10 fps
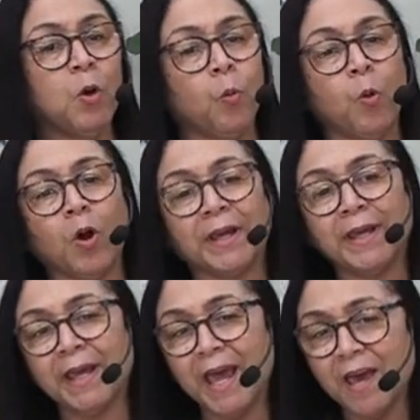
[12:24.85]

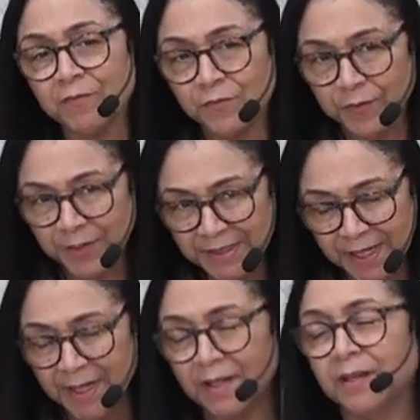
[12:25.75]
walking every
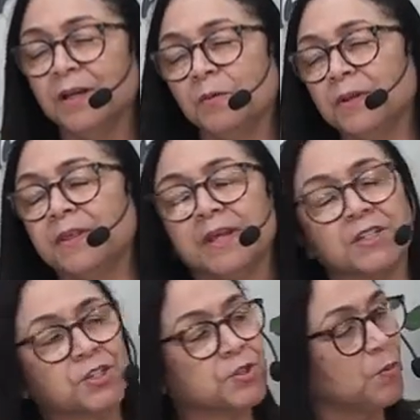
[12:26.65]
day with
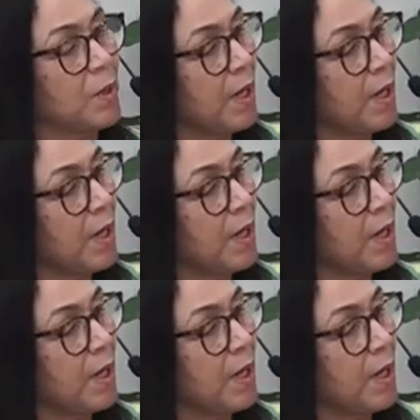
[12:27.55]
Yeshua,